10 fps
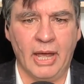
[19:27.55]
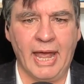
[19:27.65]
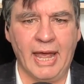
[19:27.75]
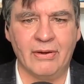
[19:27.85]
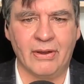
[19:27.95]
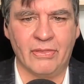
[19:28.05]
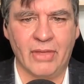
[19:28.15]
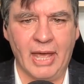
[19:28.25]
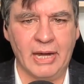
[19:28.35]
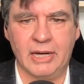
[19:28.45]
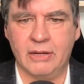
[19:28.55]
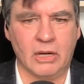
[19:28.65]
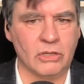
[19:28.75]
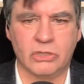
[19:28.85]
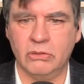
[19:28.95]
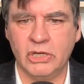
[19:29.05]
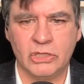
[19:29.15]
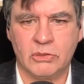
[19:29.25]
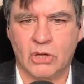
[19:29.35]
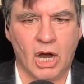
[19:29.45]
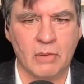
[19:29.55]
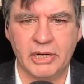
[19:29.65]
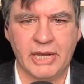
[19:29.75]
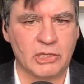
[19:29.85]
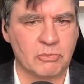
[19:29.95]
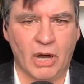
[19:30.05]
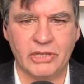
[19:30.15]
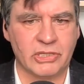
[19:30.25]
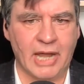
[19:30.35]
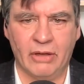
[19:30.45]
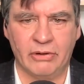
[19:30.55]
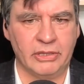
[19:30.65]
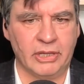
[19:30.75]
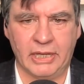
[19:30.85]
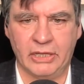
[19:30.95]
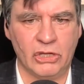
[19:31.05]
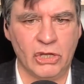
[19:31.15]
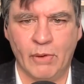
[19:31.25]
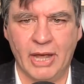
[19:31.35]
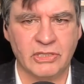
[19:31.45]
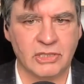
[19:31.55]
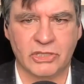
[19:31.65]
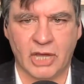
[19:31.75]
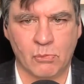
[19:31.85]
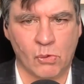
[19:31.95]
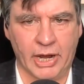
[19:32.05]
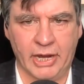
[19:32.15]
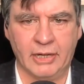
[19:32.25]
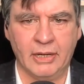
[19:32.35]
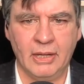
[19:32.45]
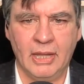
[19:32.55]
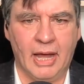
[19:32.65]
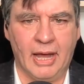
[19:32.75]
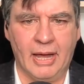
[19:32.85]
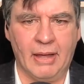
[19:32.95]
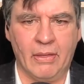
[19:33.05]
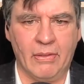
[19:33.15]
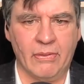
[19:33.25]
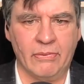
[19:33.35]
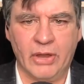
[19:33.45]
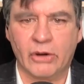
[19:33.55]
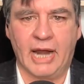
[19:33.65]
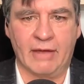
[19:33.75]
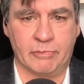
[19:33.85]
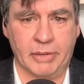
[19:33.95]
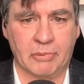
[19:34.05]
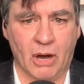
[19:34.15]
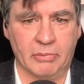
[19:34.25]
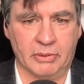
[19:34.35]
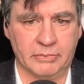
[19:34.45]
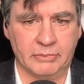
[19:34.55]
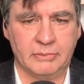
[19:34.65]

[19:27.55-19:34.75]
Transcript: And as soon as carbon gets priced down in the U.S. in some way, they're going to have a big problem.